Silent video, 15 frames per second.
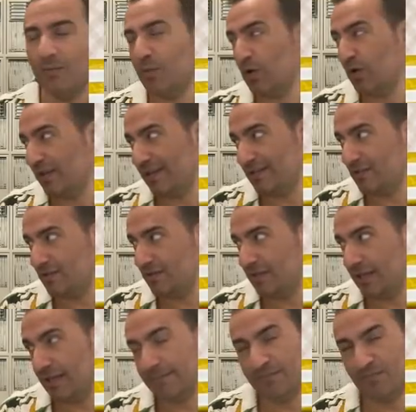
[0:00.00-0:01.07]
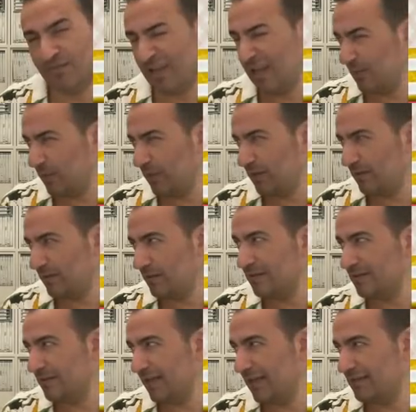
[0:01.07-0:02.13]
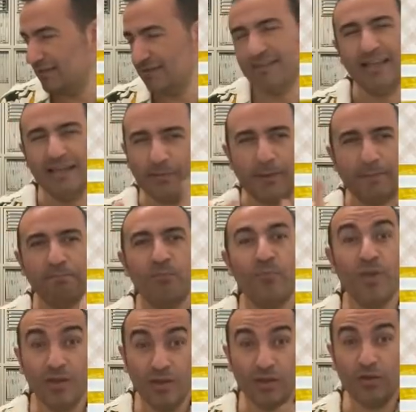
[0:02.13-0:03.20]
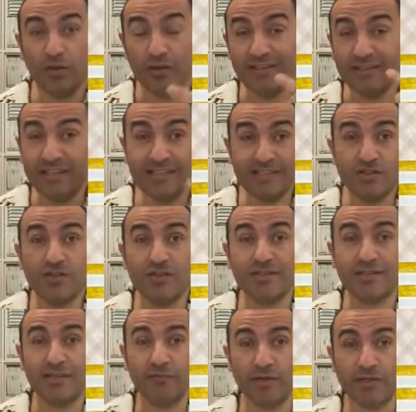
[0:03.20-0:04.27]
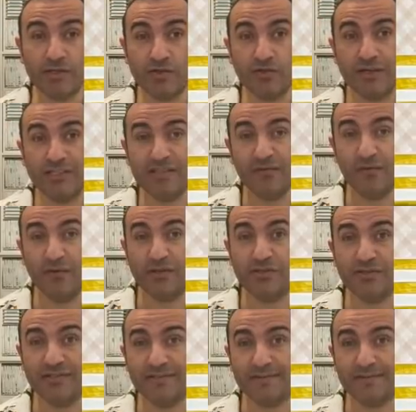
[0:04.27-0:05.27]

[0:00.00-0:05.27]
We're not allowed to do that, are we? Because mm. it no. hasn't. Anyway, this is just registration I think it's for interest.